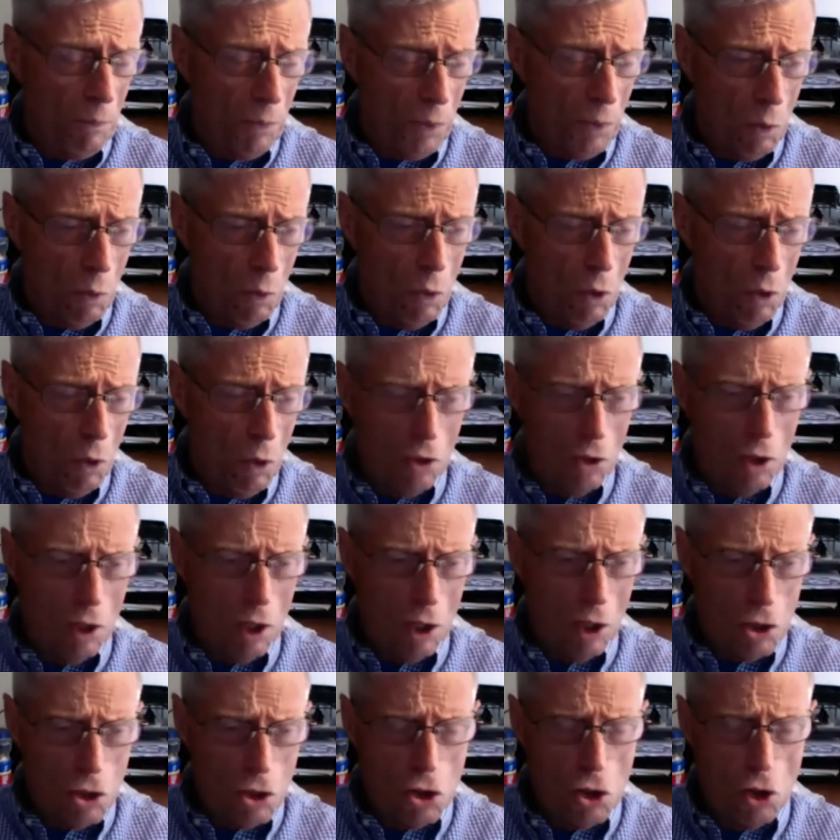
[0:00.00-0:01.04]
the work that
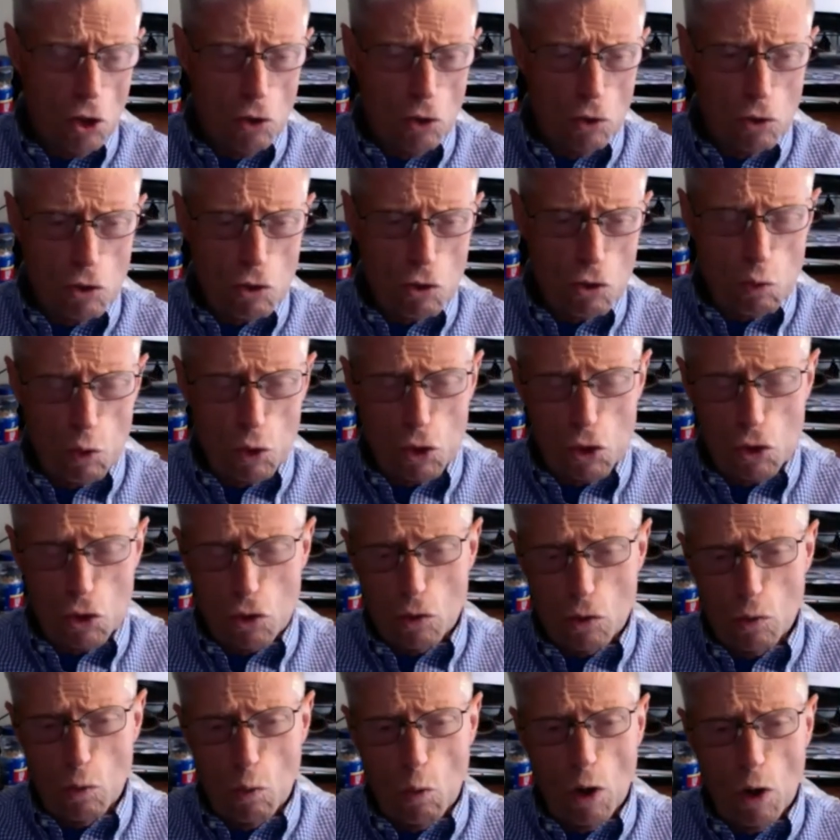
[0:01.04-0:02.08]
I chose was
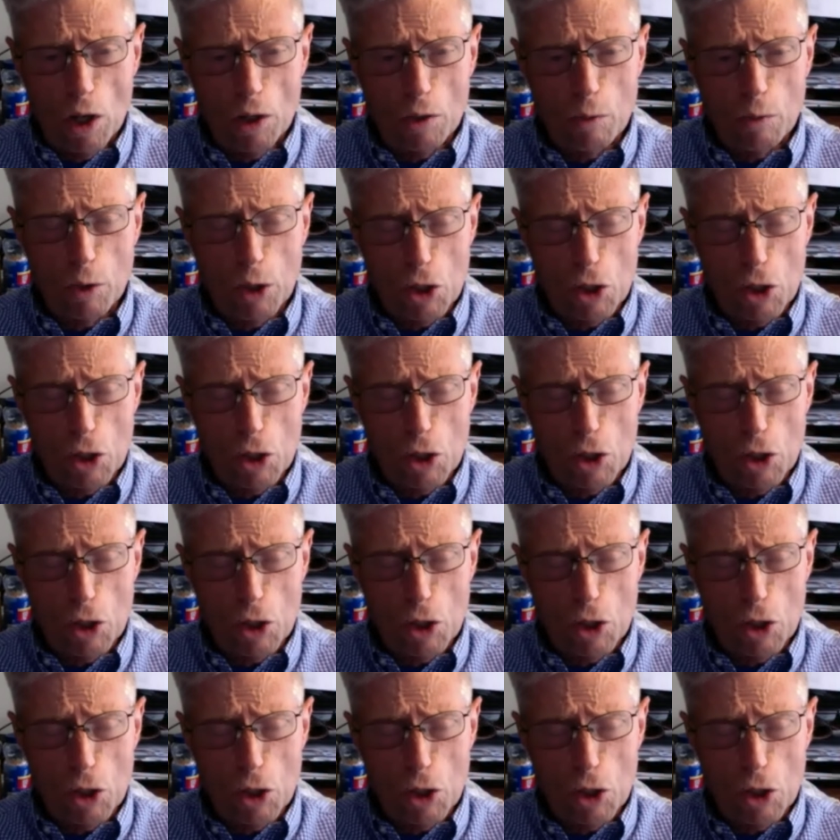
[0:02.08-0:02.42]
in a wide